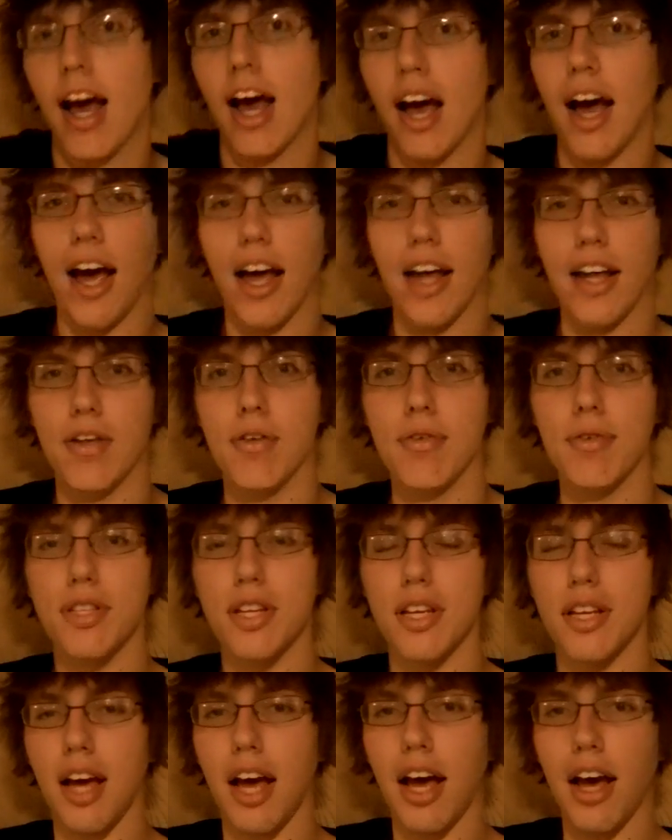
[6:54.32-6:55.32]
I use
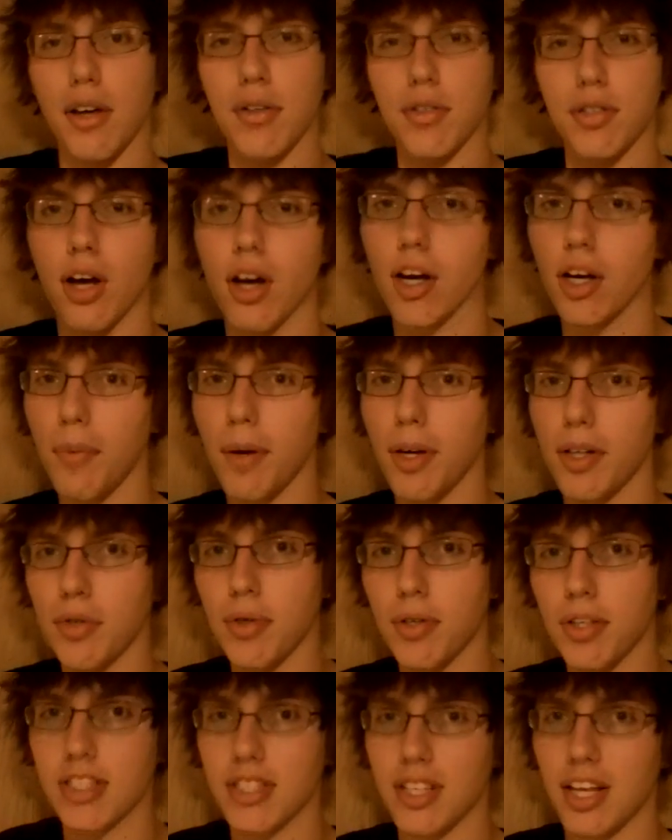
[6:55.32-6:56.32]
it. I'll talk about
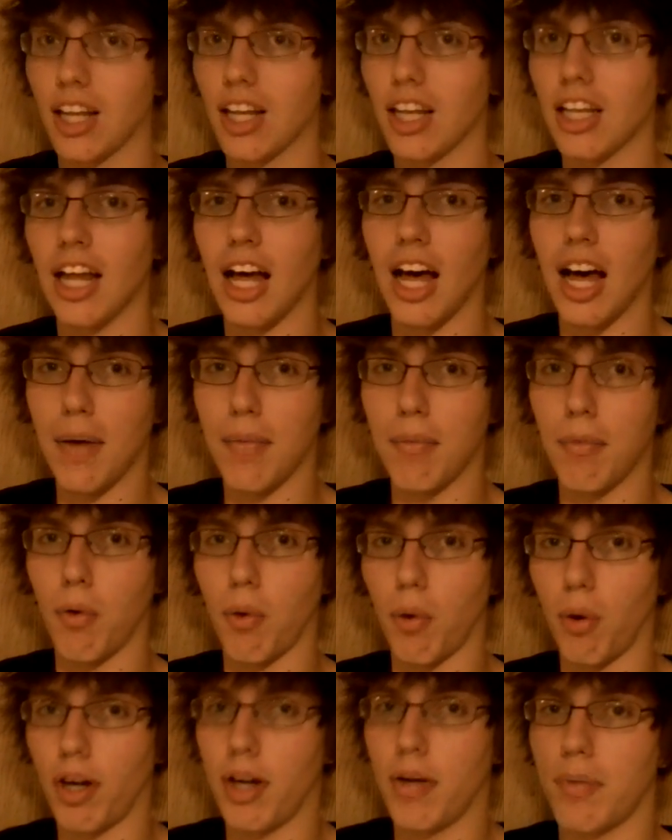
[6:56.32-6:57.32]
doing this a lot
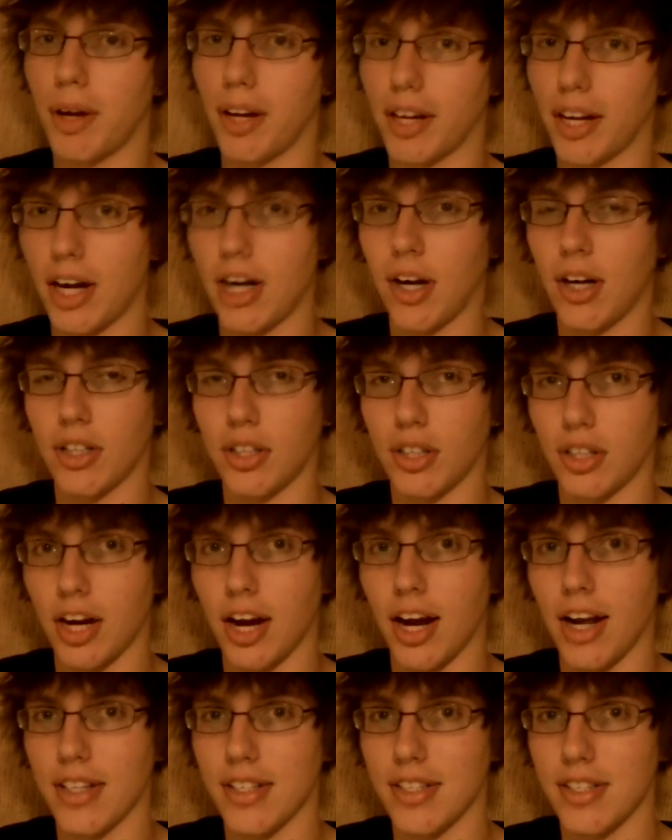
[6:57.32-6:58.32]
more in my character
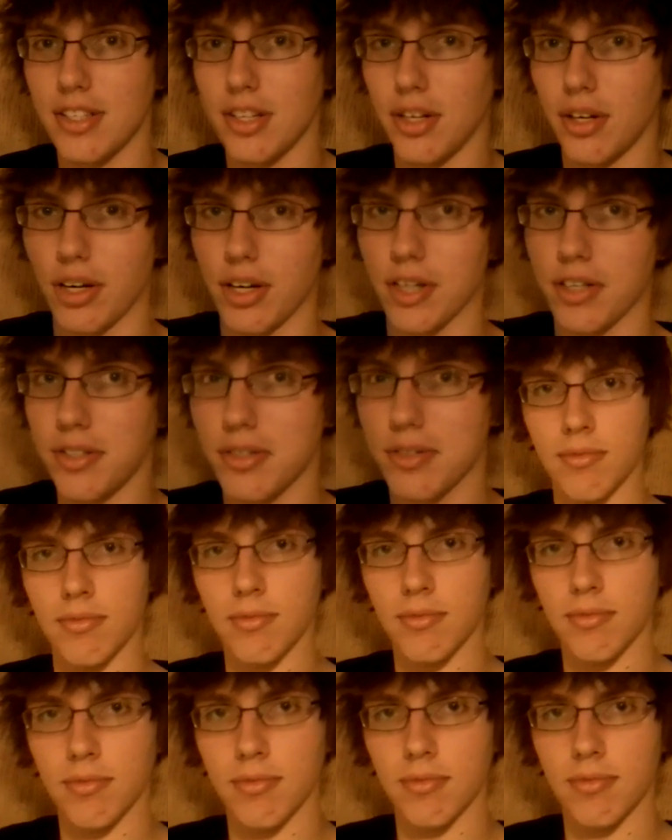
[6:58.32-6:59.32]
guides series.
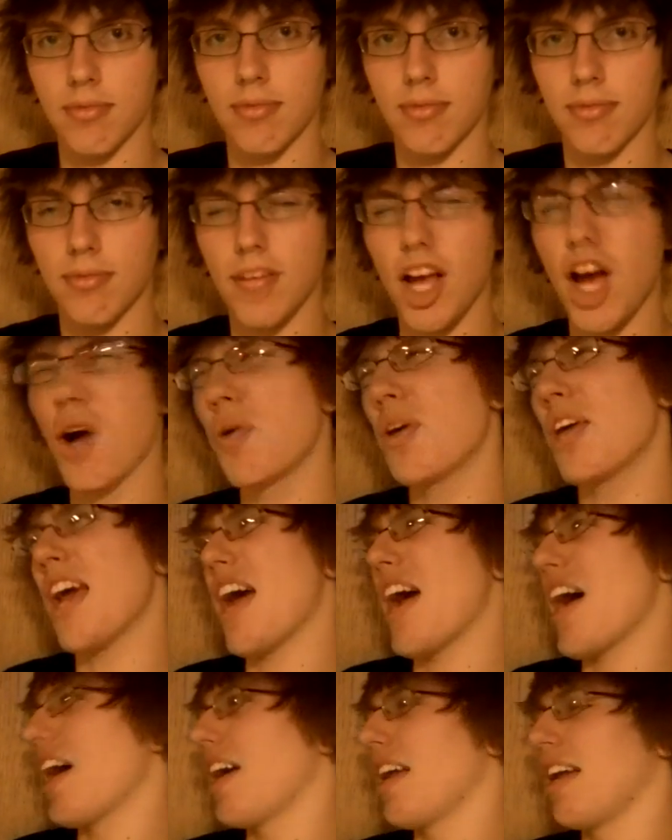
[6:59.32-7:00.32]
Oh
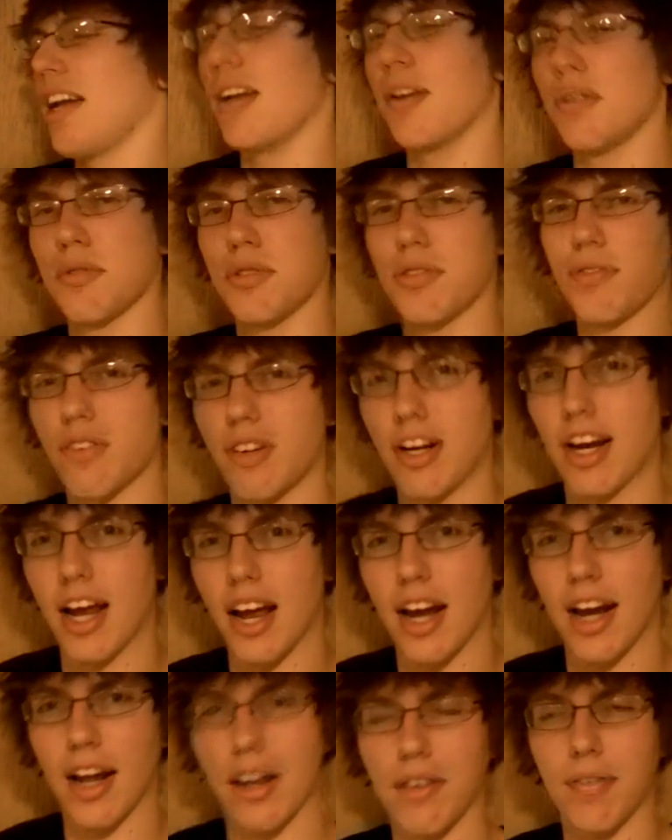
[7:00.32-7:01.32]
yeah, and I almost
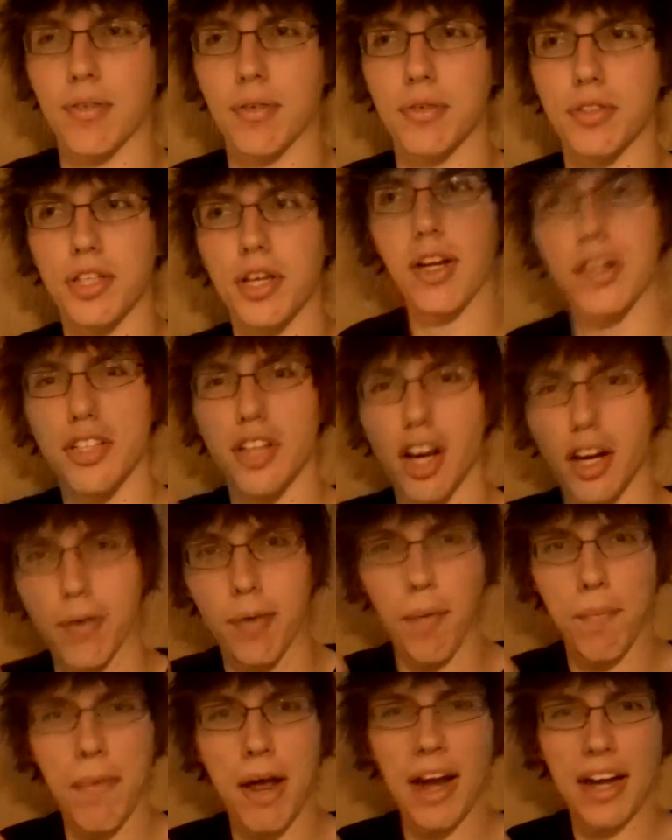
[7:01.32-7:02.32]
forgot. I was going to talk
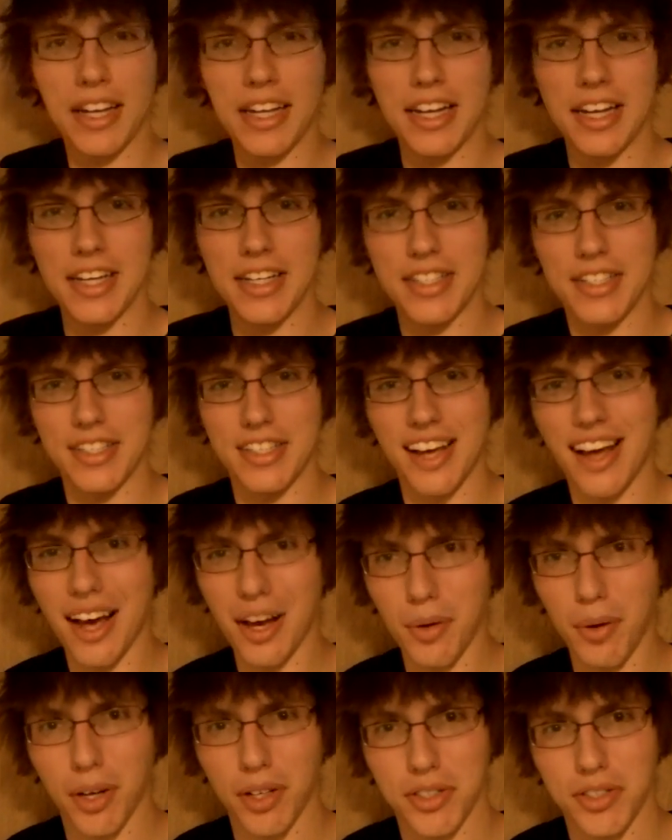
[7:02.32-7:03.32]
about Manikites and
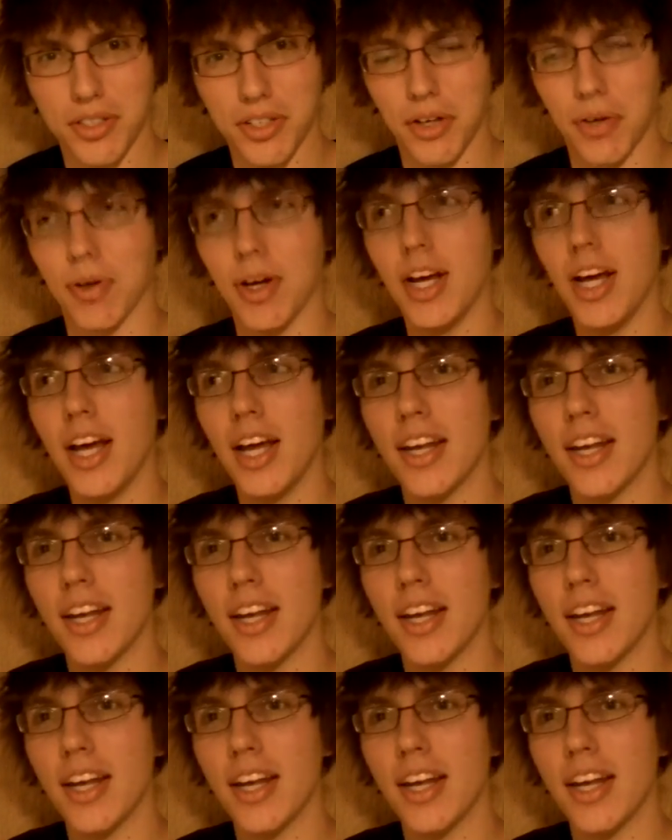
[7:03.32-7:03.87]
Togwells too.